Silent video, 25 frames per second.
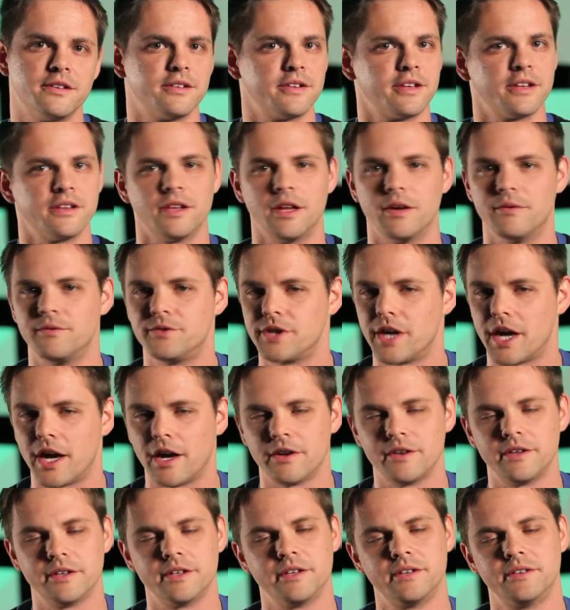They loved
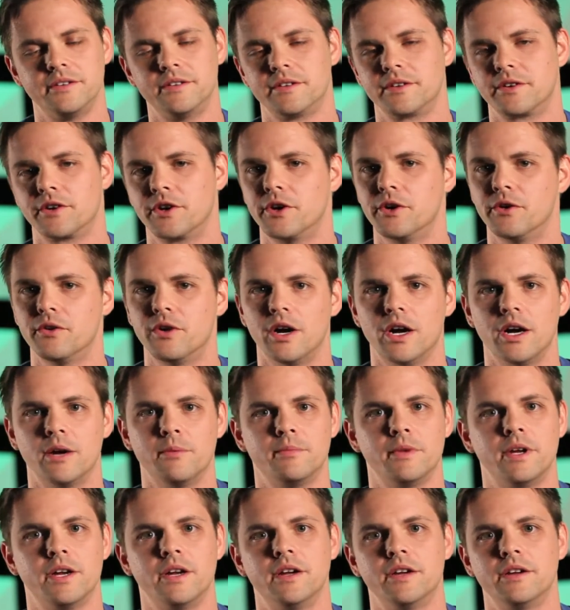childhood, grew
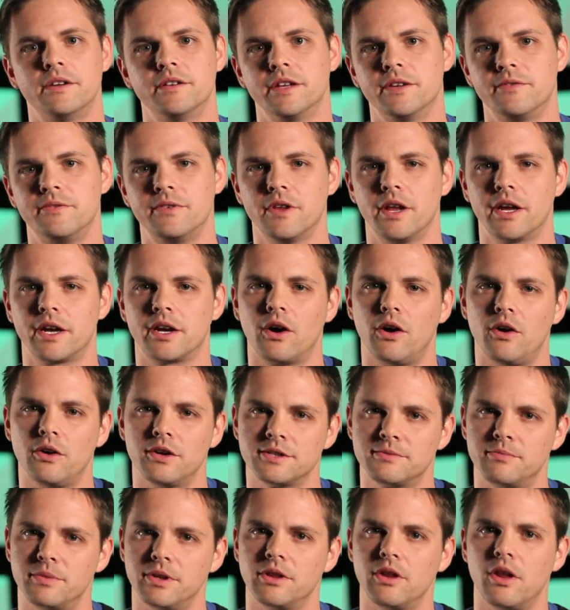up, they feel like all
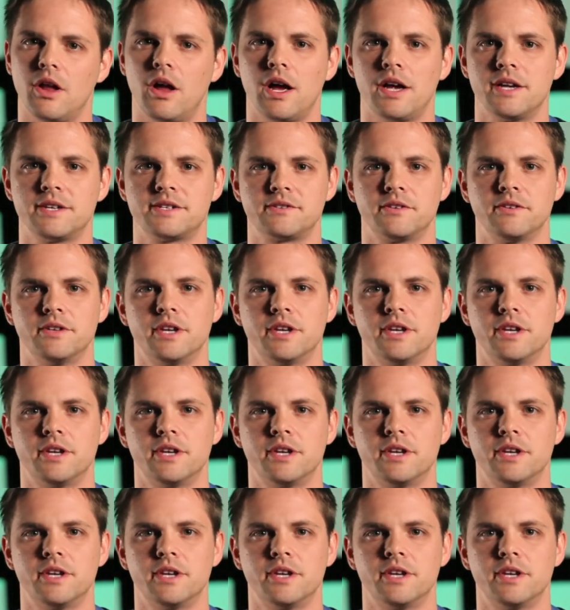has been lost.